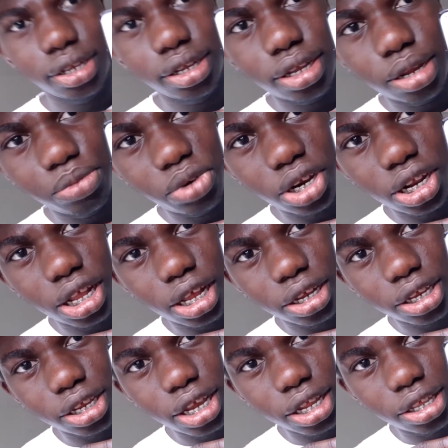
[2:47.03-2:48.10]
I'm trying to
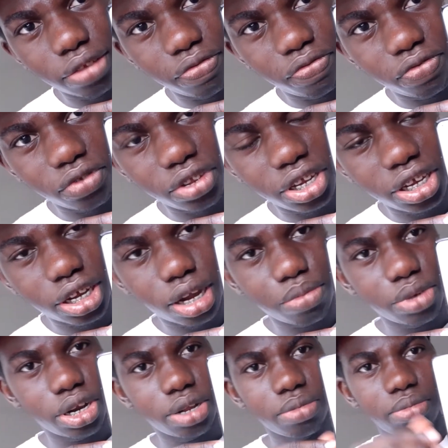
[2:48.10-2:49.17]
get
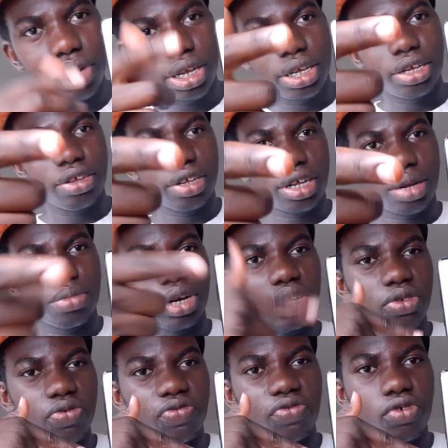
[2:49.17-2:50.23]
my camera
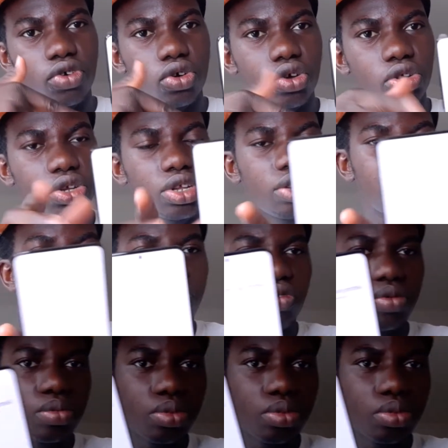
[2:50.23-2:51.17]
to focus on the phone,